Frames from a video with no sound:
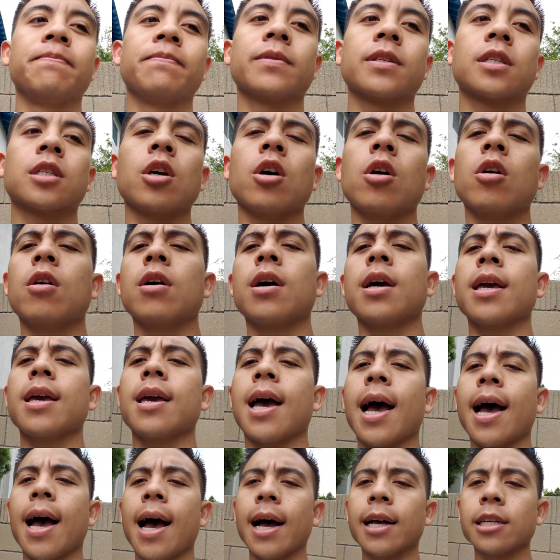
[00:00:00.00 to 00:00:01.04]
So
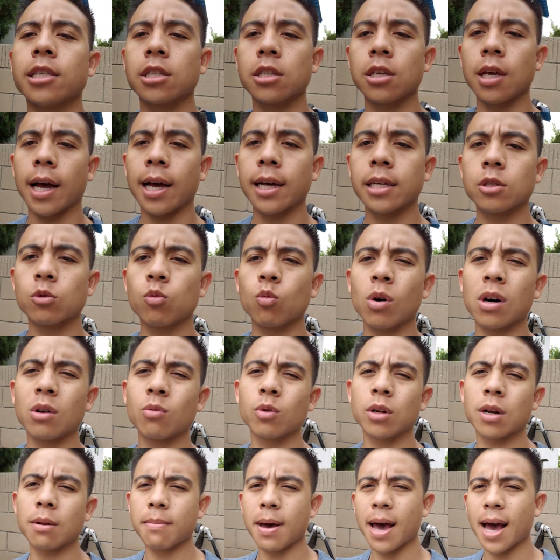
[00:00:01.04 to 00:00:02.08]
as one
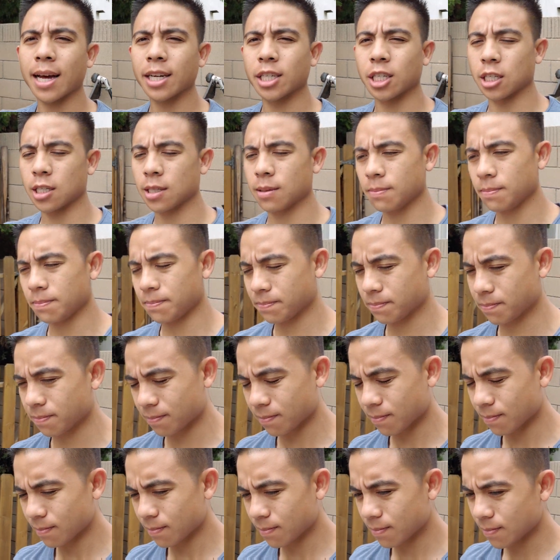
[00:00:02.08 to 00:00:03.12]
would imagine,
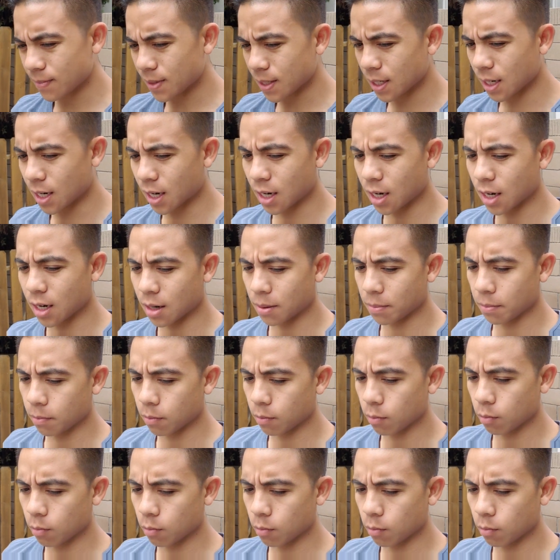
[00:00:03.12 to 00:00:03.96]
by